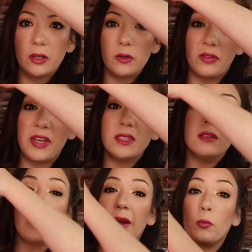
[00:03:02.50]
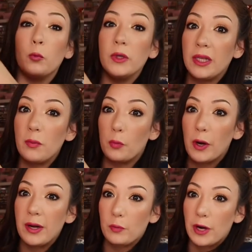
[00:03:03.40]
know, these are like really
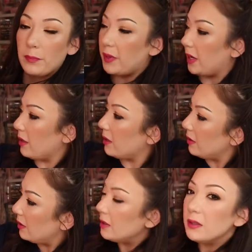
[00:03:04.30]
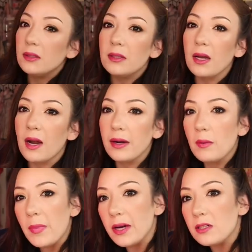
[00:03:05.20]
bright, bright pink. They kind
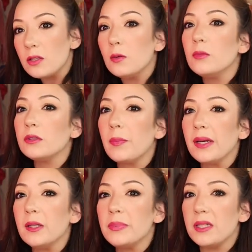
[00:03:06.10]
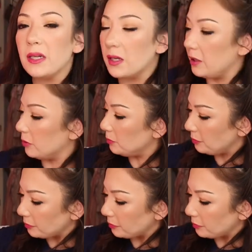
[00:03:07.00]
of match almost my lipstick color.